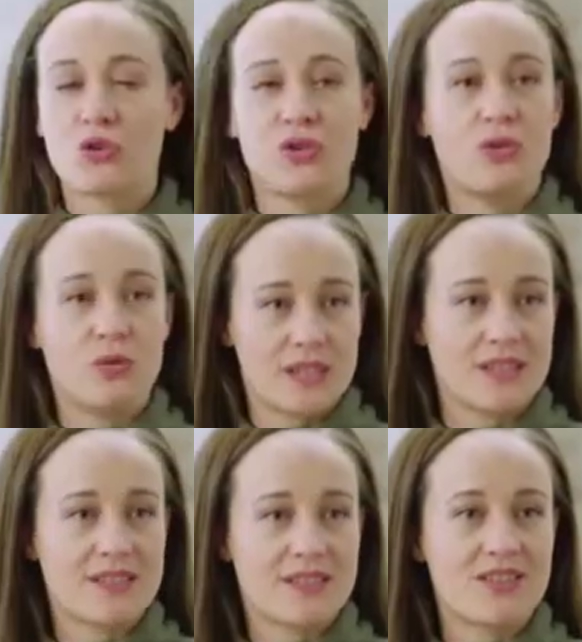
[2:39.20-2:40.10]
the
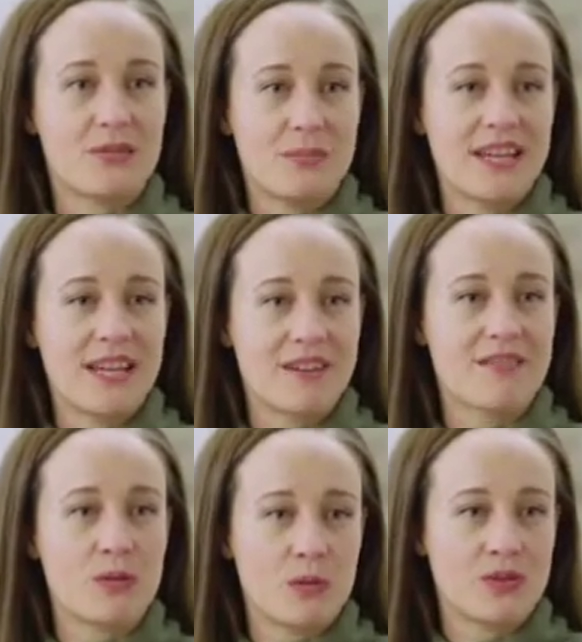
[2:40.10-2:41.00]
listener has
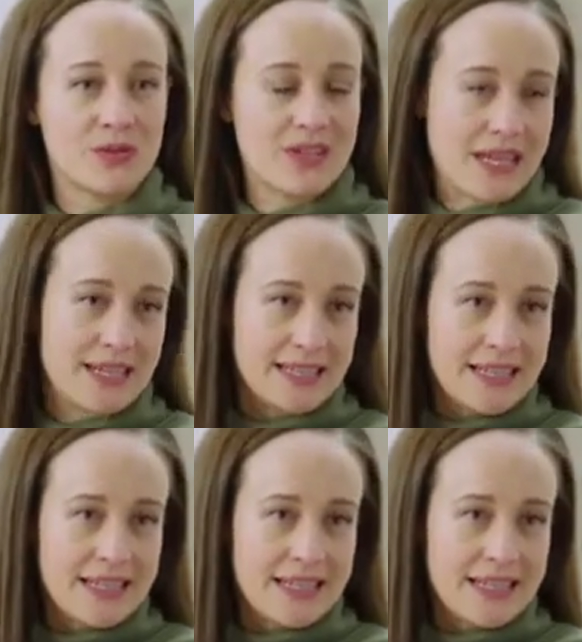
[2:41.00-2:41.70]
time to take in what